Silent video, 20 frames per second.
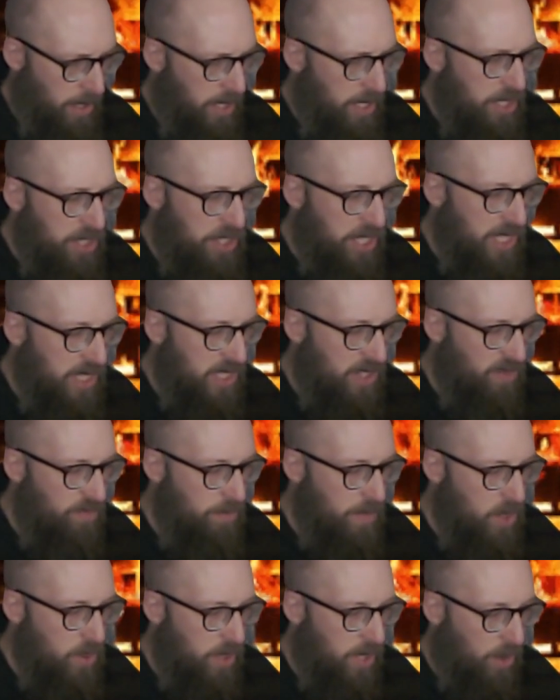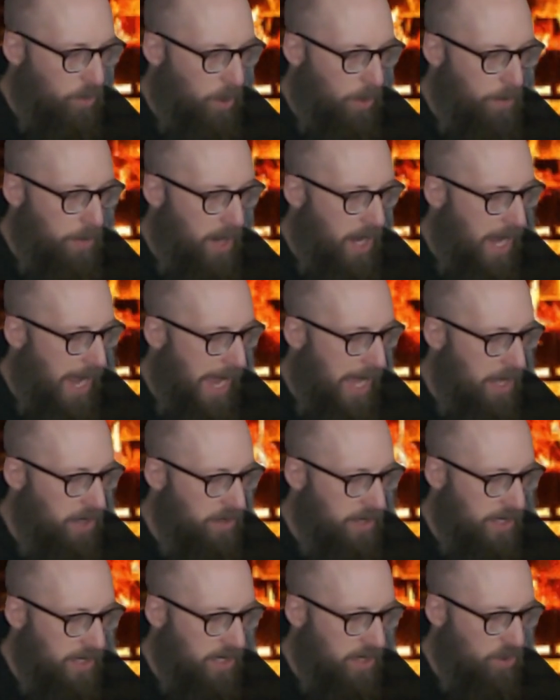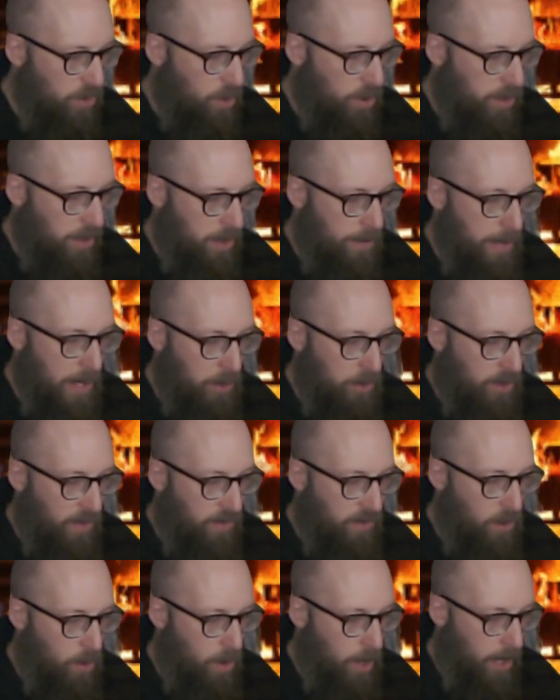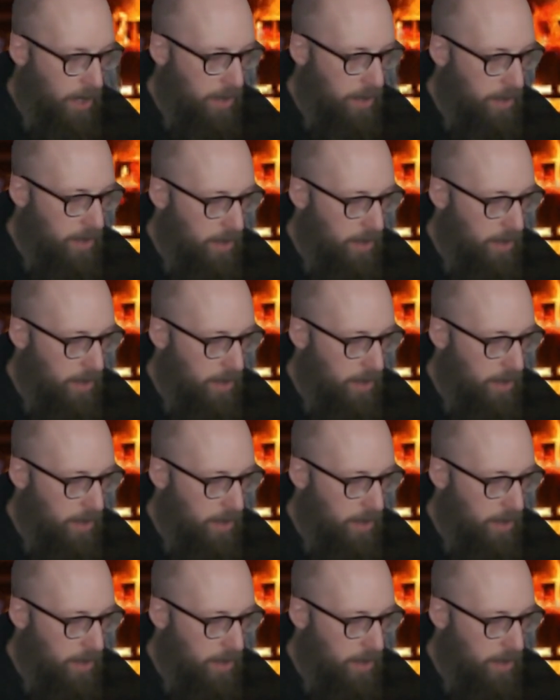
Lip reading: Sheets of music were piled in disorder about the floor.